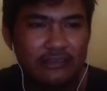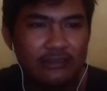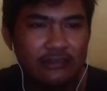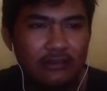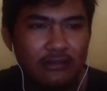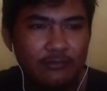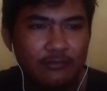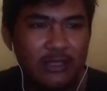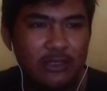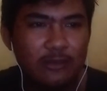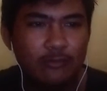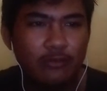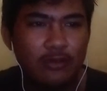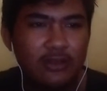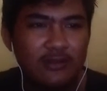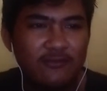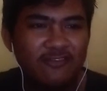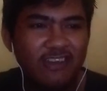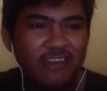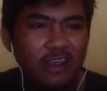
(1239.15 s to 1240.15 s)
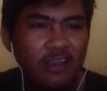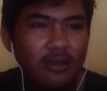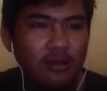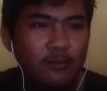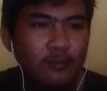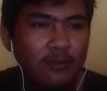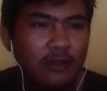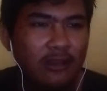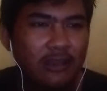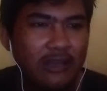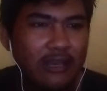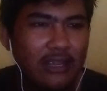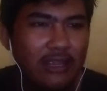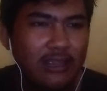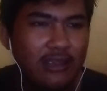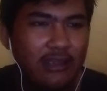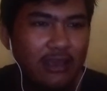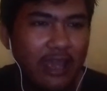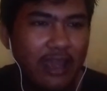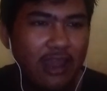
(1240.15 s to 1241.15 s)
between vocabulary
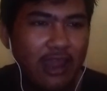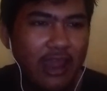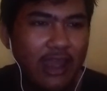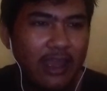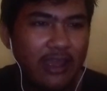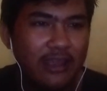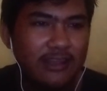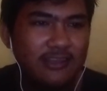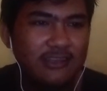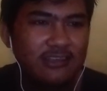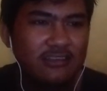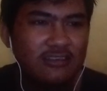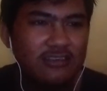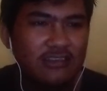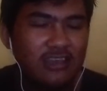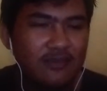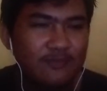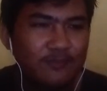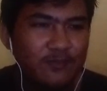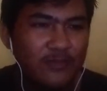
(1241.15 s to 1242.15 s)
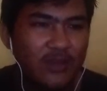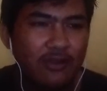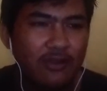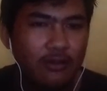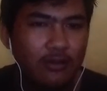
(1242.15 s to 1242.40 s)
achievement